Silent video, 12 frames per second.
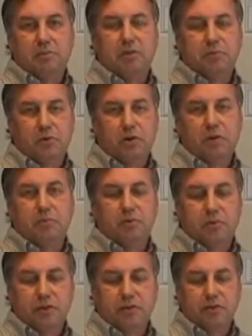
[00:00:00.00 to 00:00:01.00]
be portable
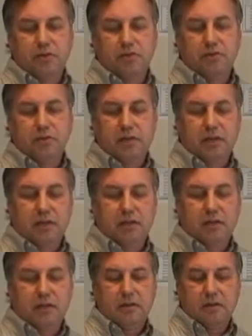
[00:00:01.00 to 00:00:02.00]
with you, and